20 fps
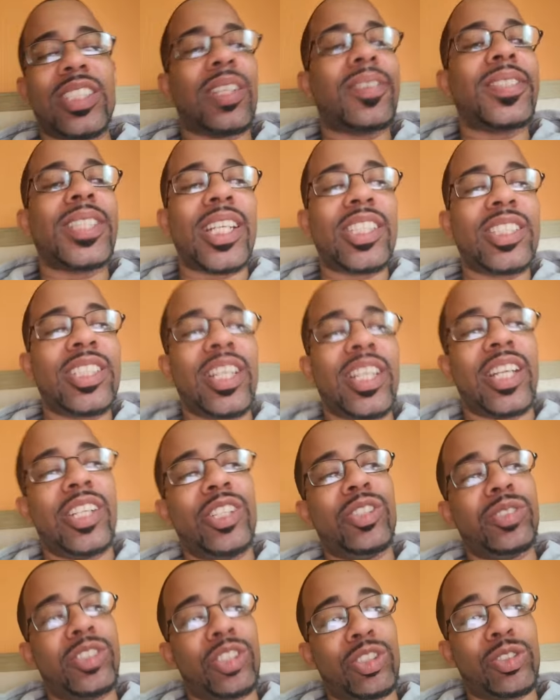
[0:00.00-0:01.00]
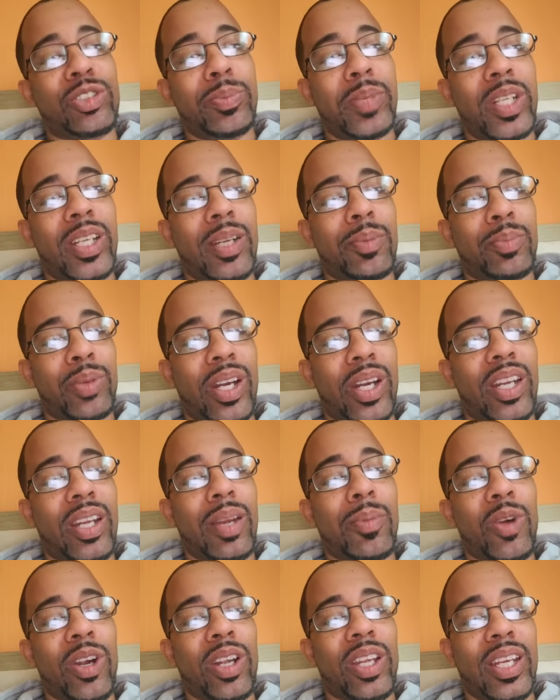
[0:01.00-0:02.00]
because I was actually going to do social media
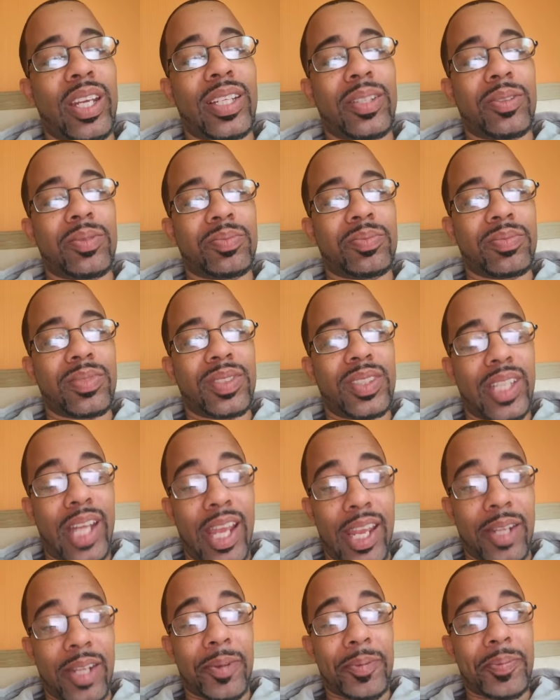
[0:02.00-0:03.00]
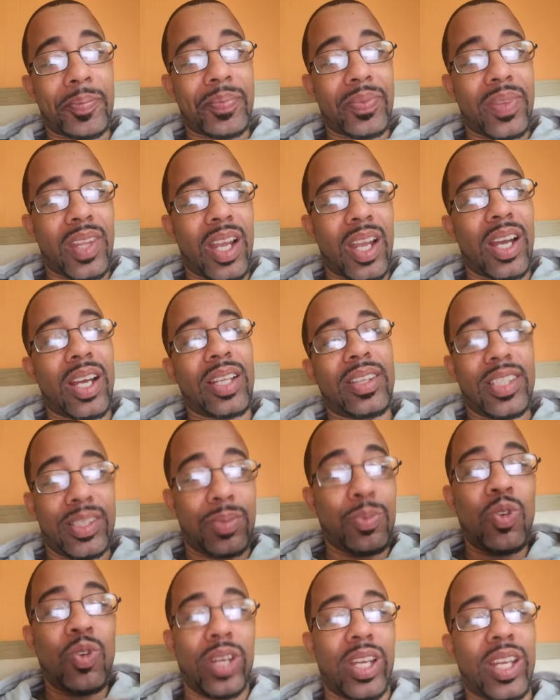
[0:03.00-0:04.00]
branding and marketing today, uh,
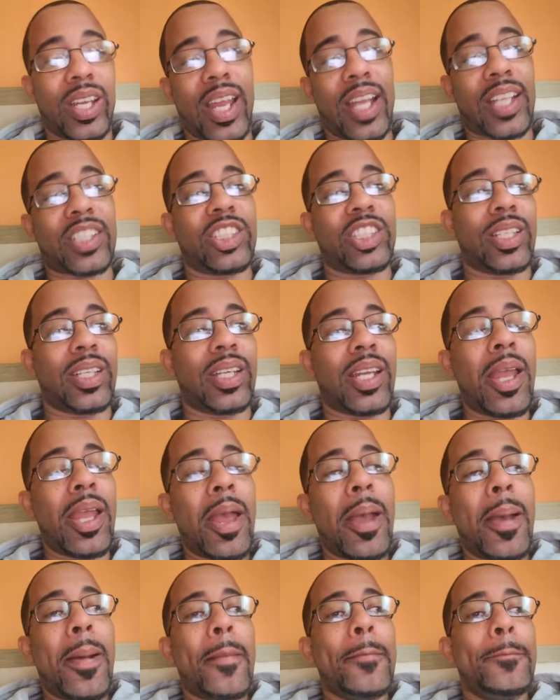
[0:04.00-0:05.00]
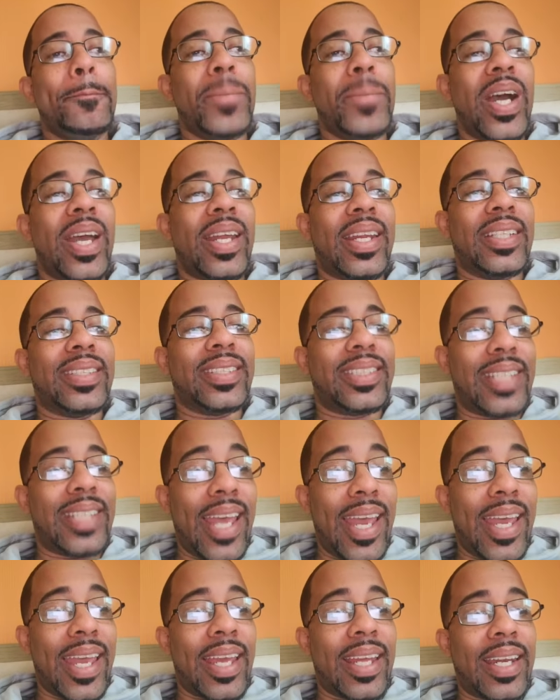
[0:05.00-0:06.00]
this morning actually, but
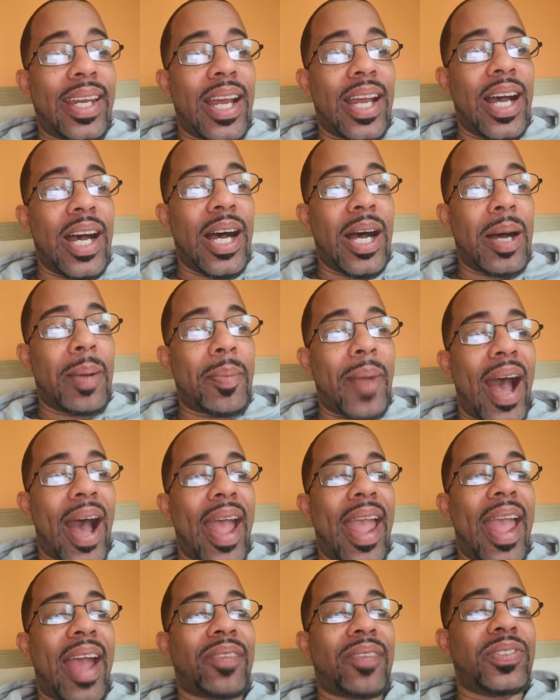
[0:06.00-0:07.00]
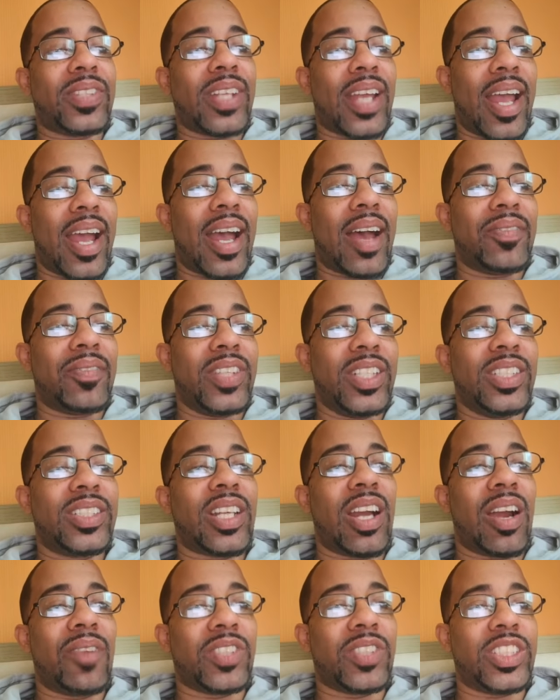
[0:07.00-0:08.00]
instead um, I have to have this
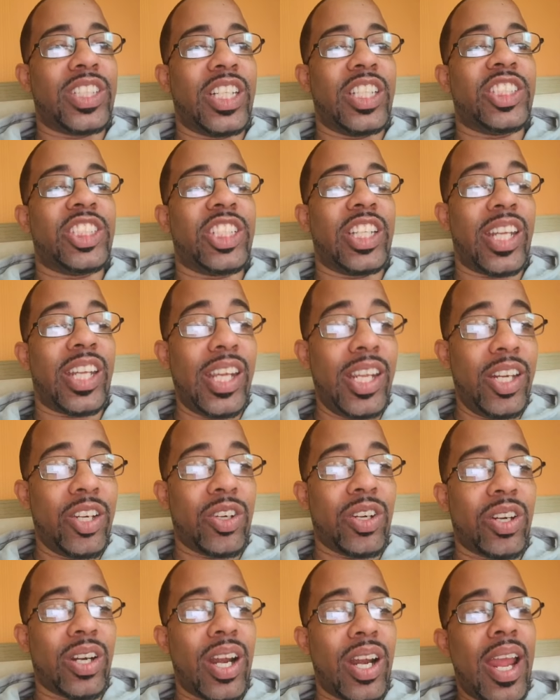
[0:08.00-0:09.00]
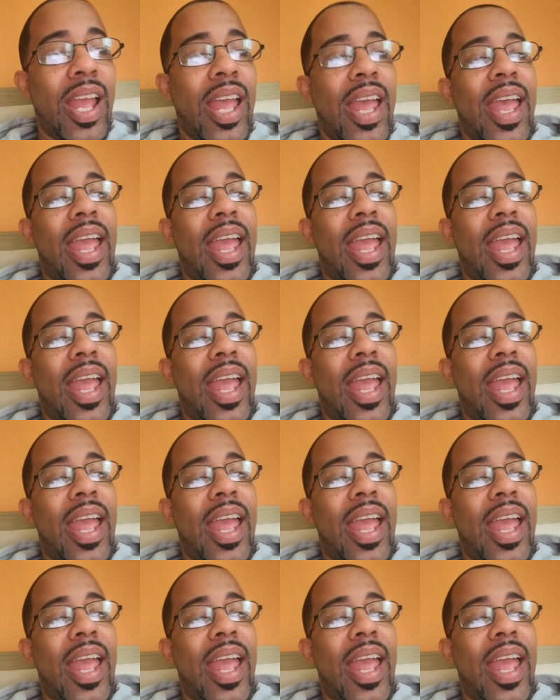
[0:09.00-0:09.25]
conversation here